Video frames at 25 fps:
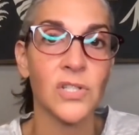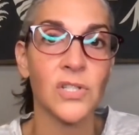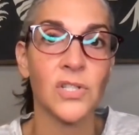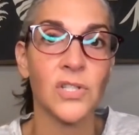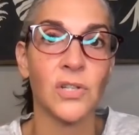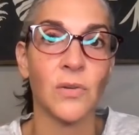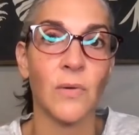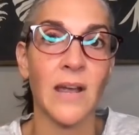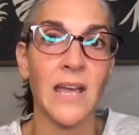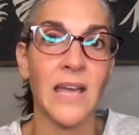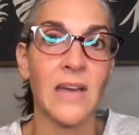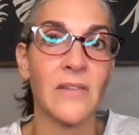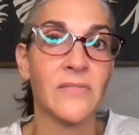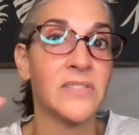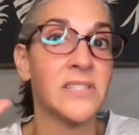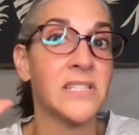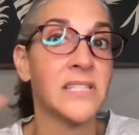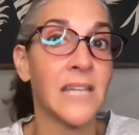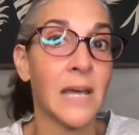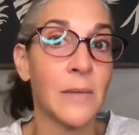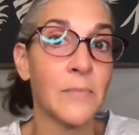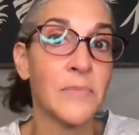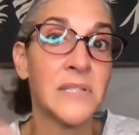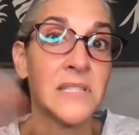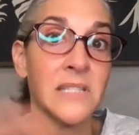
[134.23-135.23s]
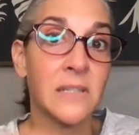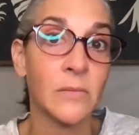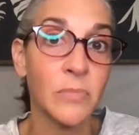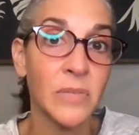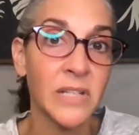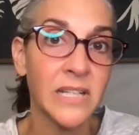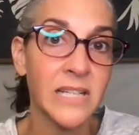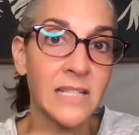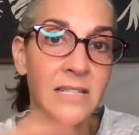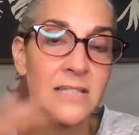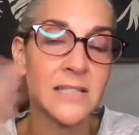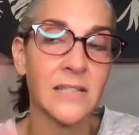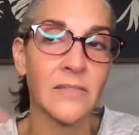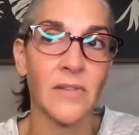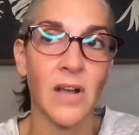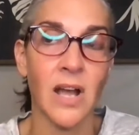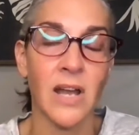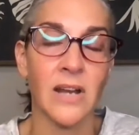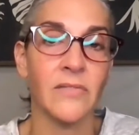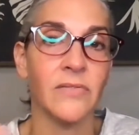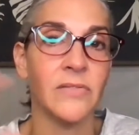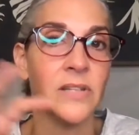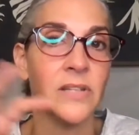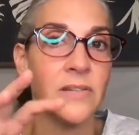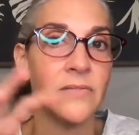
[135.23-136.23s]
So I have step siblings. I've kind
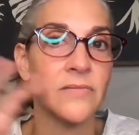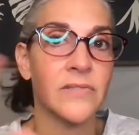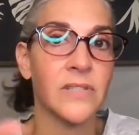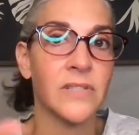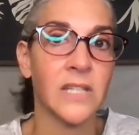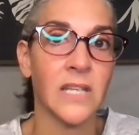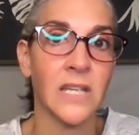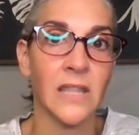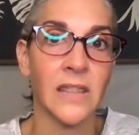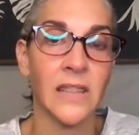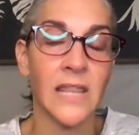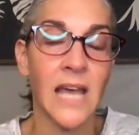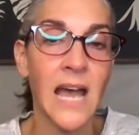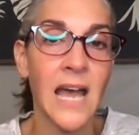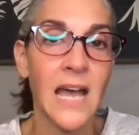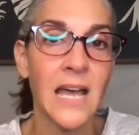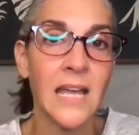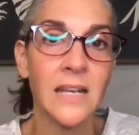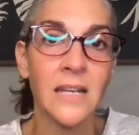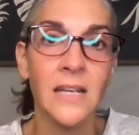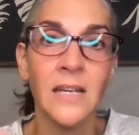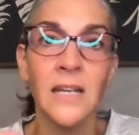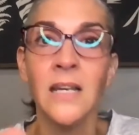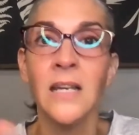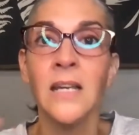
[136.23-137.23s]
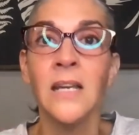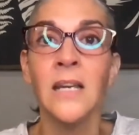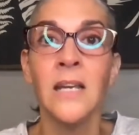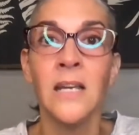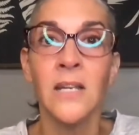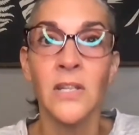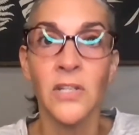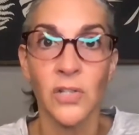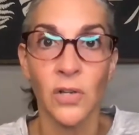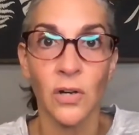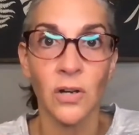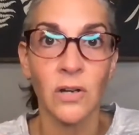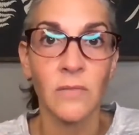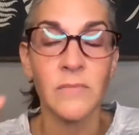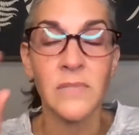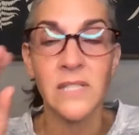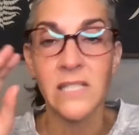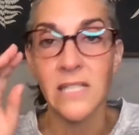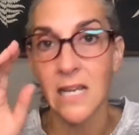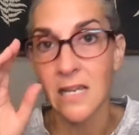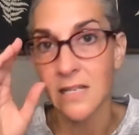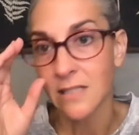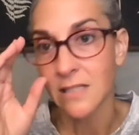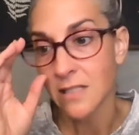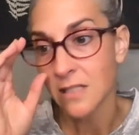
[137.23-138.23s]
of lived in that
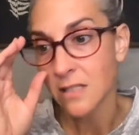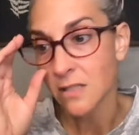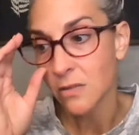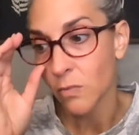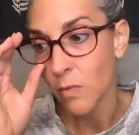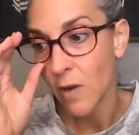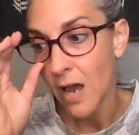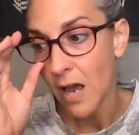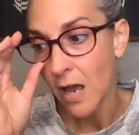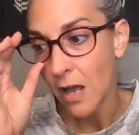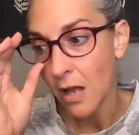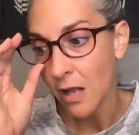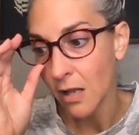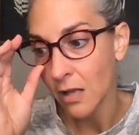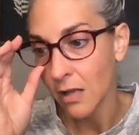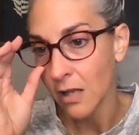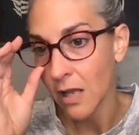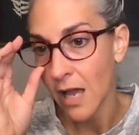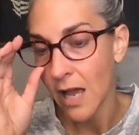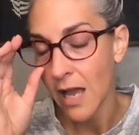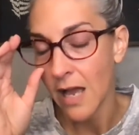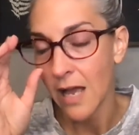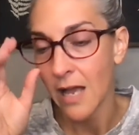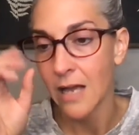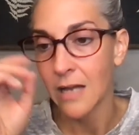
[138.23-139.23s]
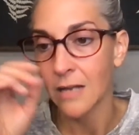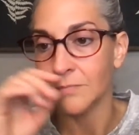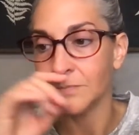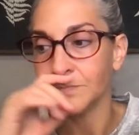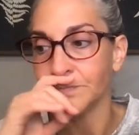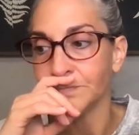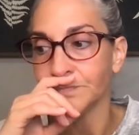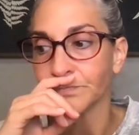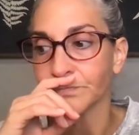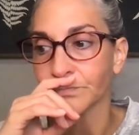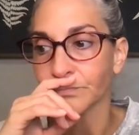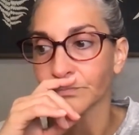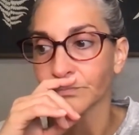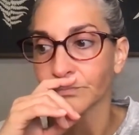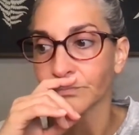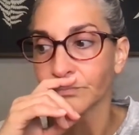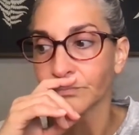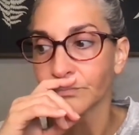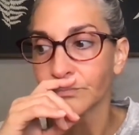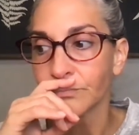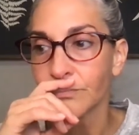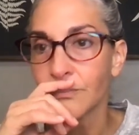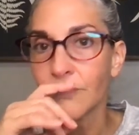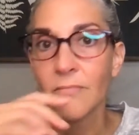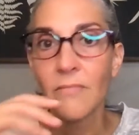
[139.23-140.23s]
circumstance as well.
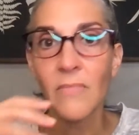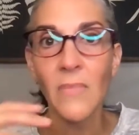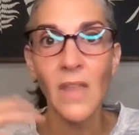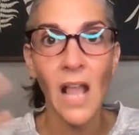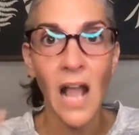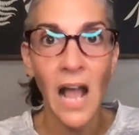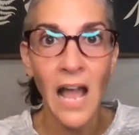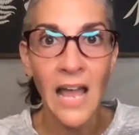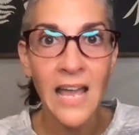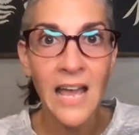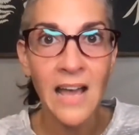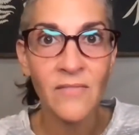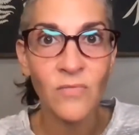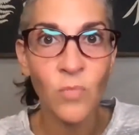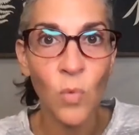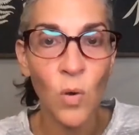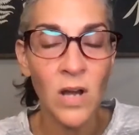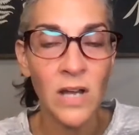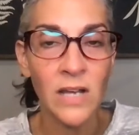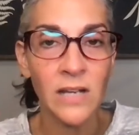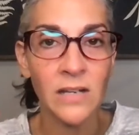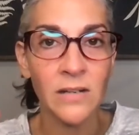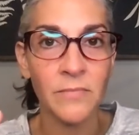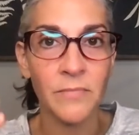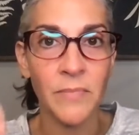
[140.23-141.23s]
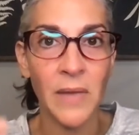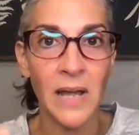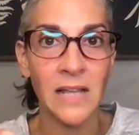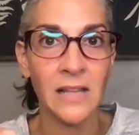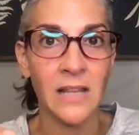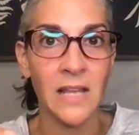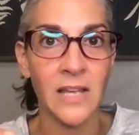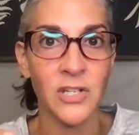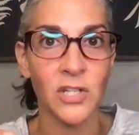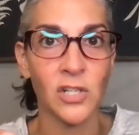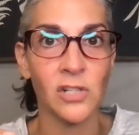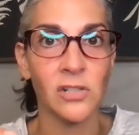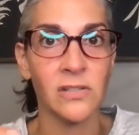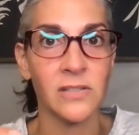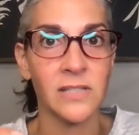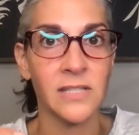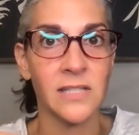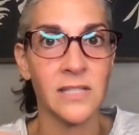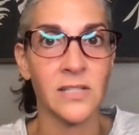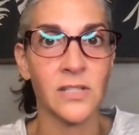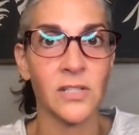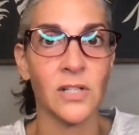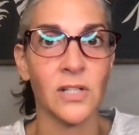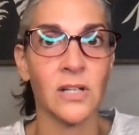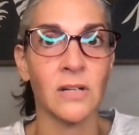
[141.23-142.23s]
I have one biological
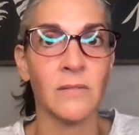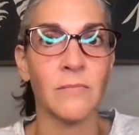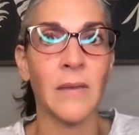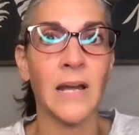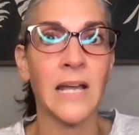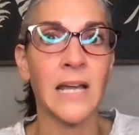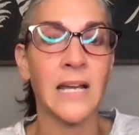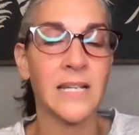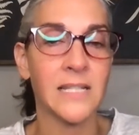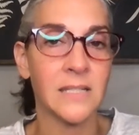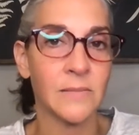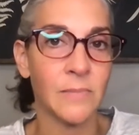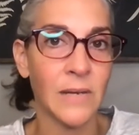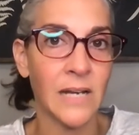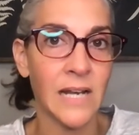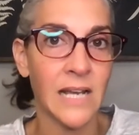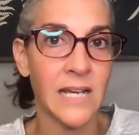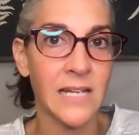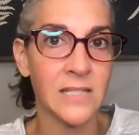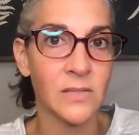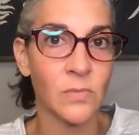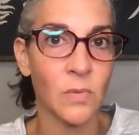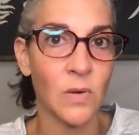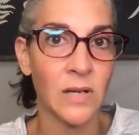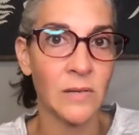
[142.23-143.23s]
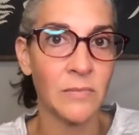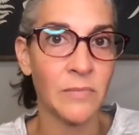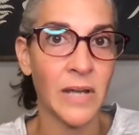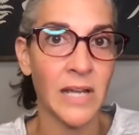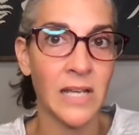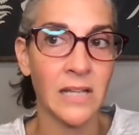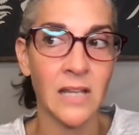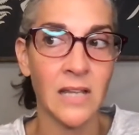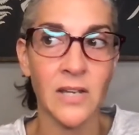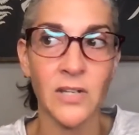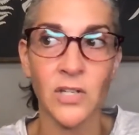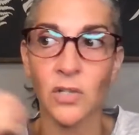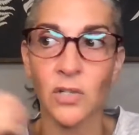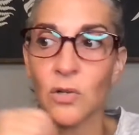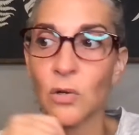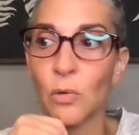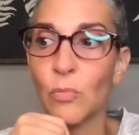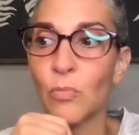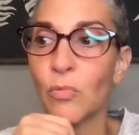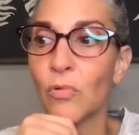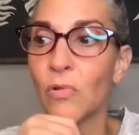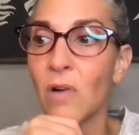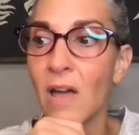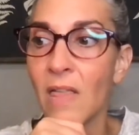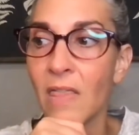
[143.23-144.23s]
sister. My husband has one biological
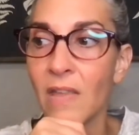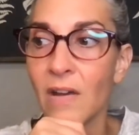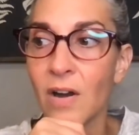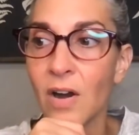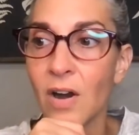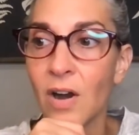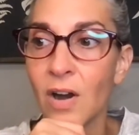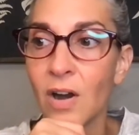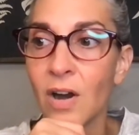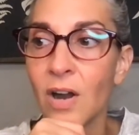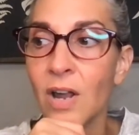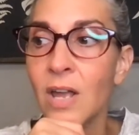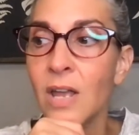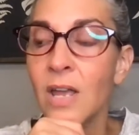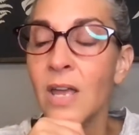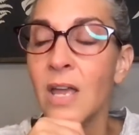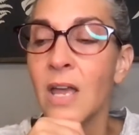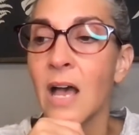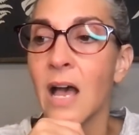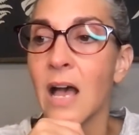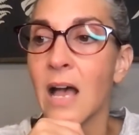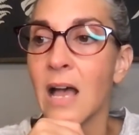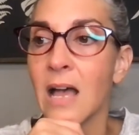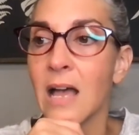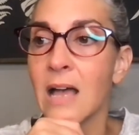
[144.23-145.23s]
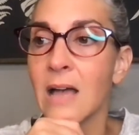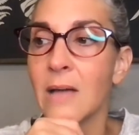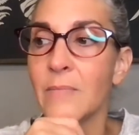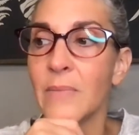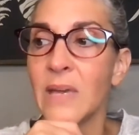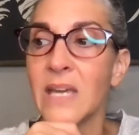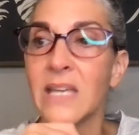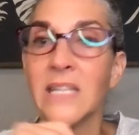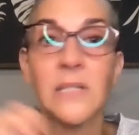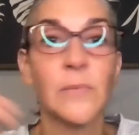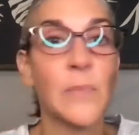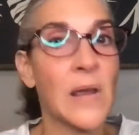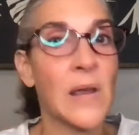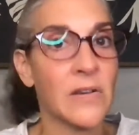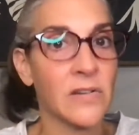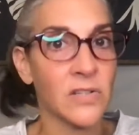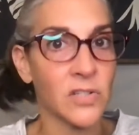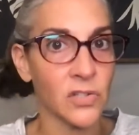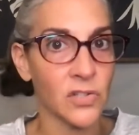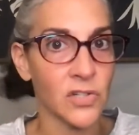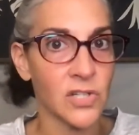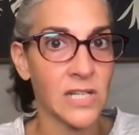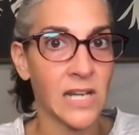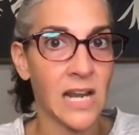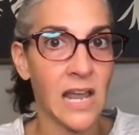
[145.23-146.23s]
brother. His parents
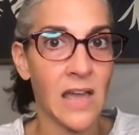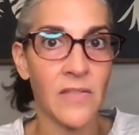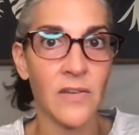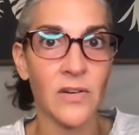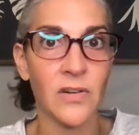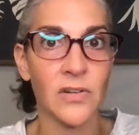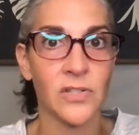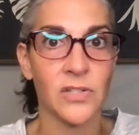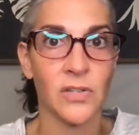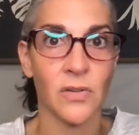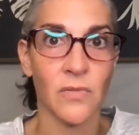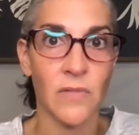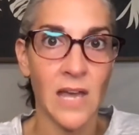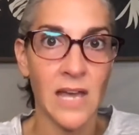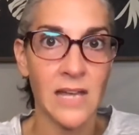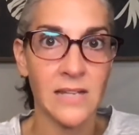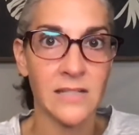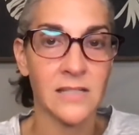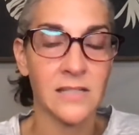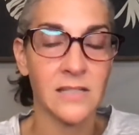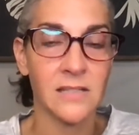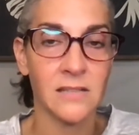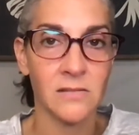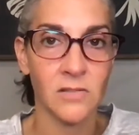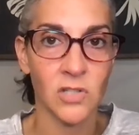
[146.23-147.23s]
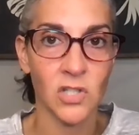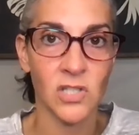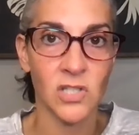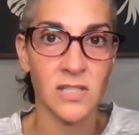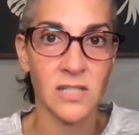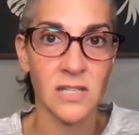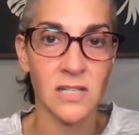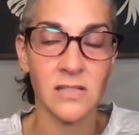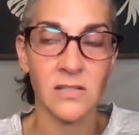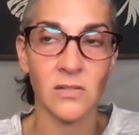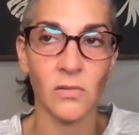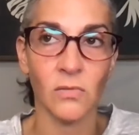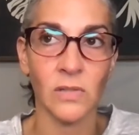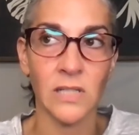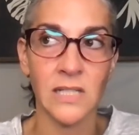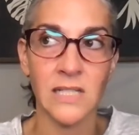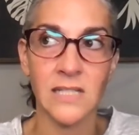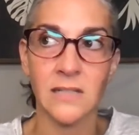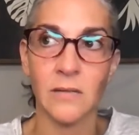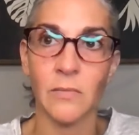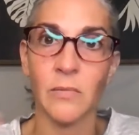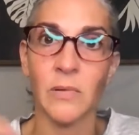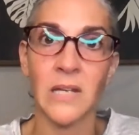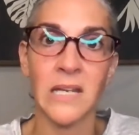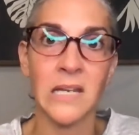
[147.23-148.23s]
are together, so that's just his only
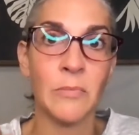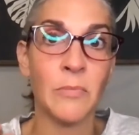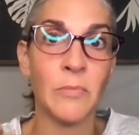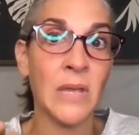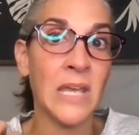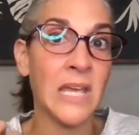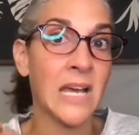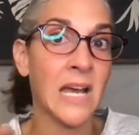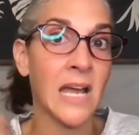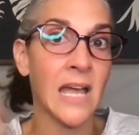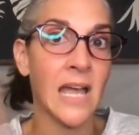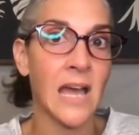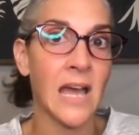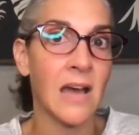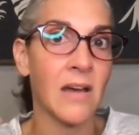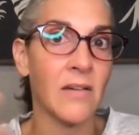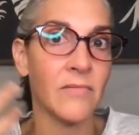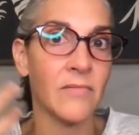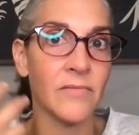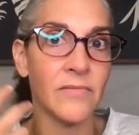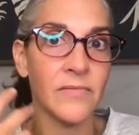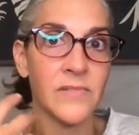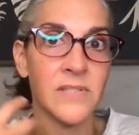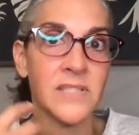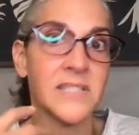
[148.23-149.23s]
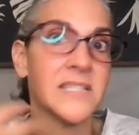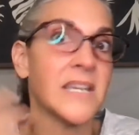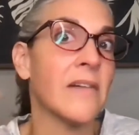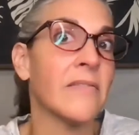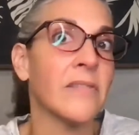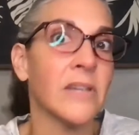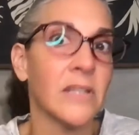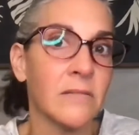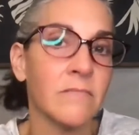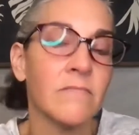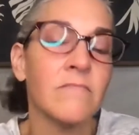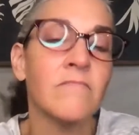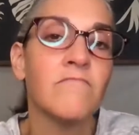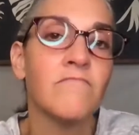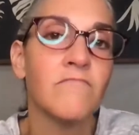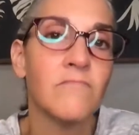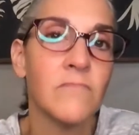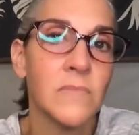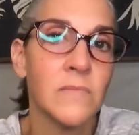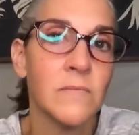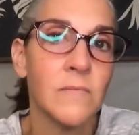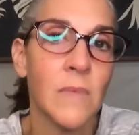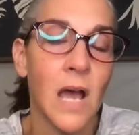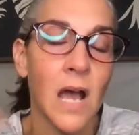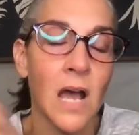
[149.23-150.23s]
sibling. Me, I have 7
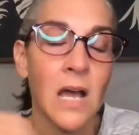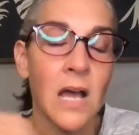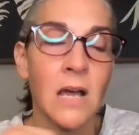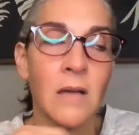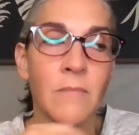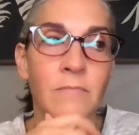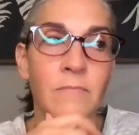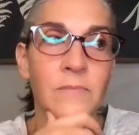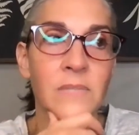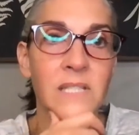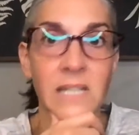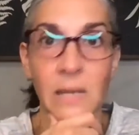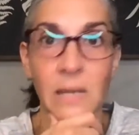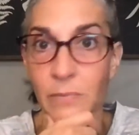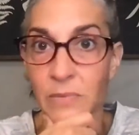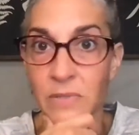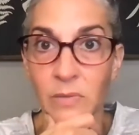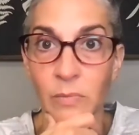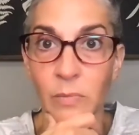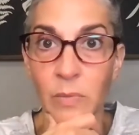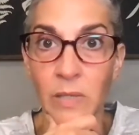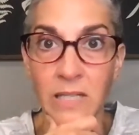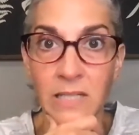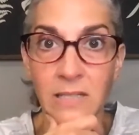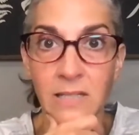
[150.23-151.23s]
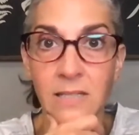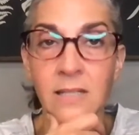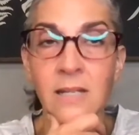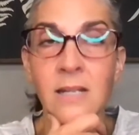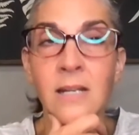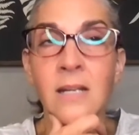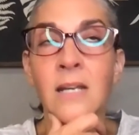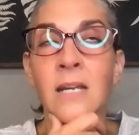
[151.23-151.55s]
step siblings.